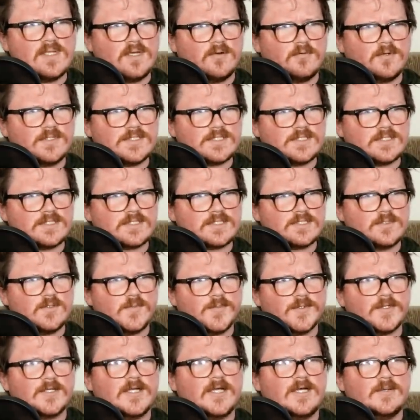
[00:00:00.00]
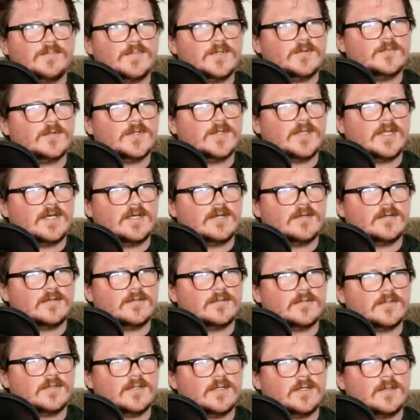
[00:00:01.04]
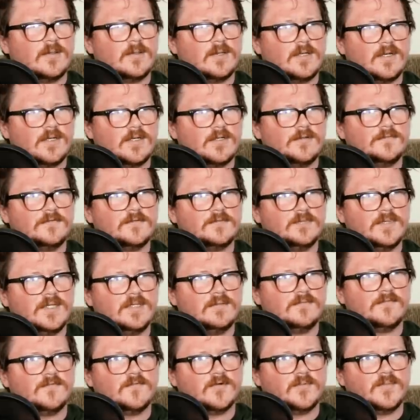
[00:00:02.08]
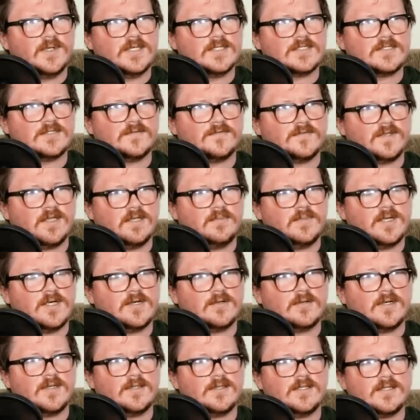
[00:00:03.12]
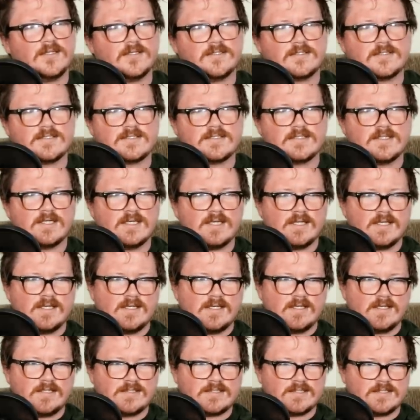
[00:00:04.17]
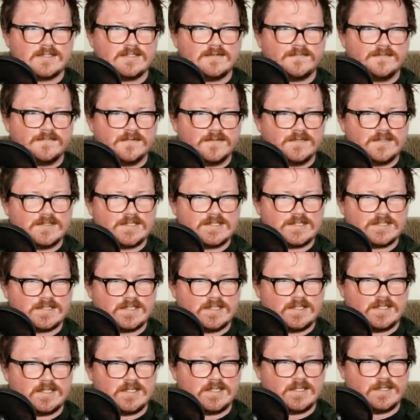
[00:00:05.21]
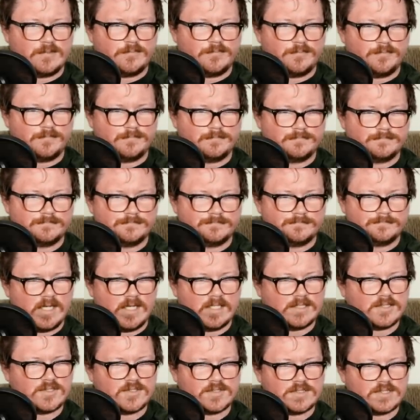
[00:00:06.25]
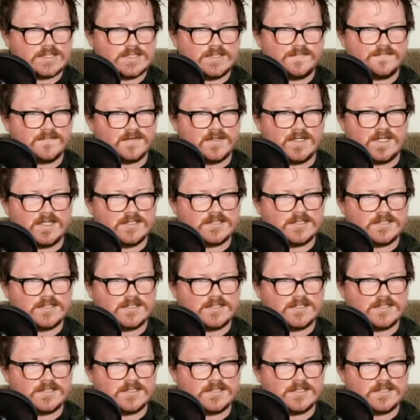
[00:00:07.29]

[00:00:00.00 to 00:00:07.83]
I wasn't super happy with how a lot of the medium format stuff came out. I think it's it's a different um, it's just different.